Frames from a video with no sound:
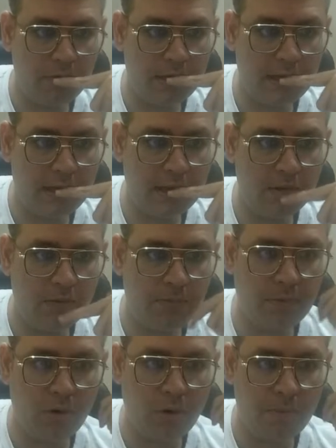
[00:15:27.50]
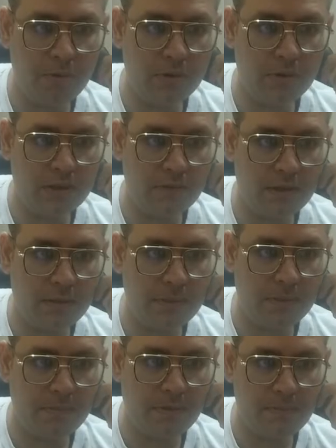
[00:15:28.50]
here, opposition will be
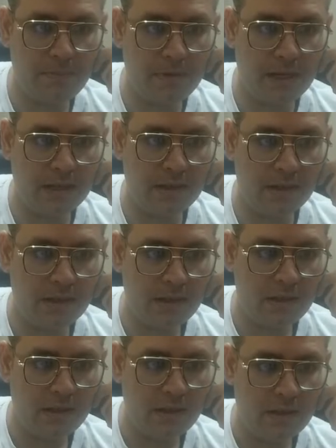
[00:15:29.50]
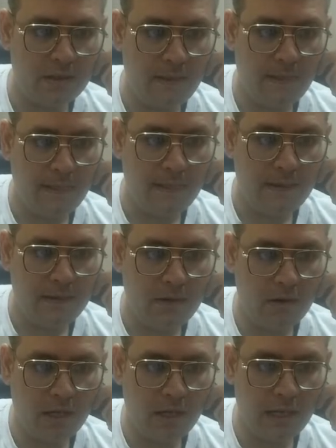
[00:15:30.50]
break.
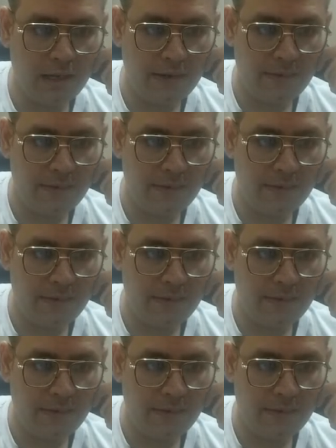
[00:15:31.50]
Okay,